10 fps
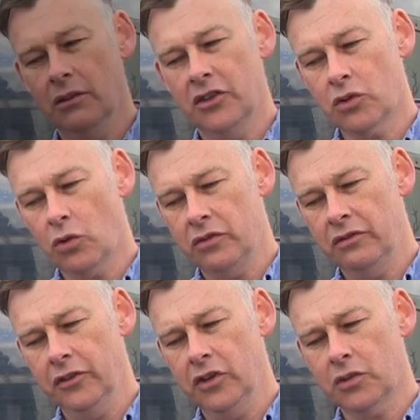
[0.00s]
The squadron
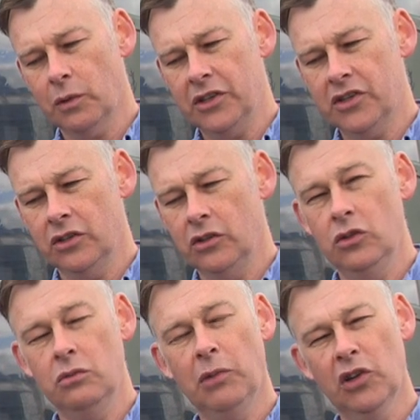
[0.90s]
first went
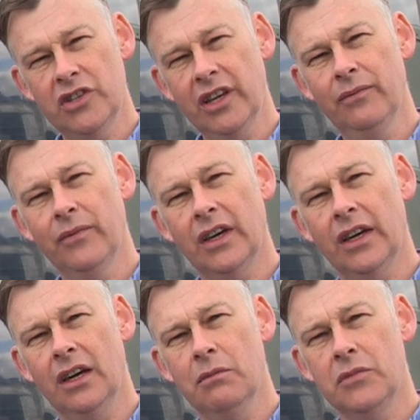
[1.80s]
to Bosnia,
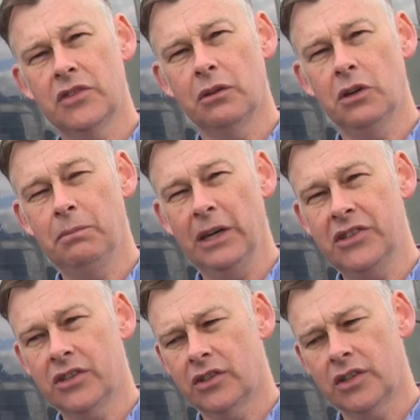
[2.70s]
so we're
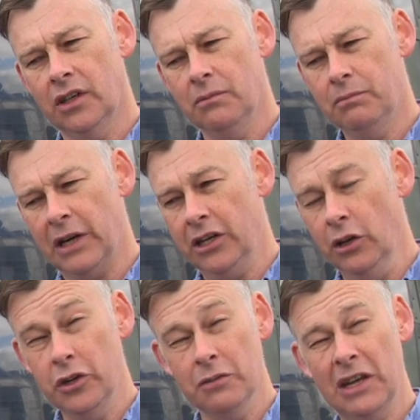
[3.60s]
based at Banja
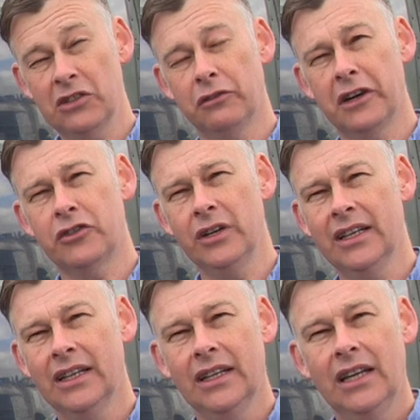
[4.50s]
Luka Metal Factory.
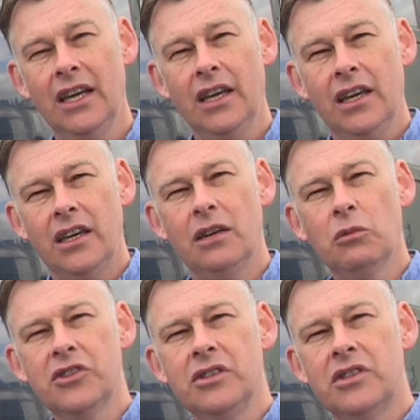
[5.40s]
It
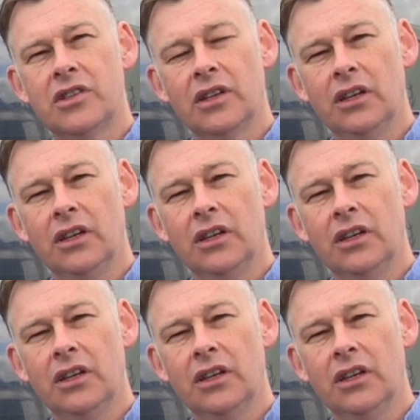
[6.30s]
wasn't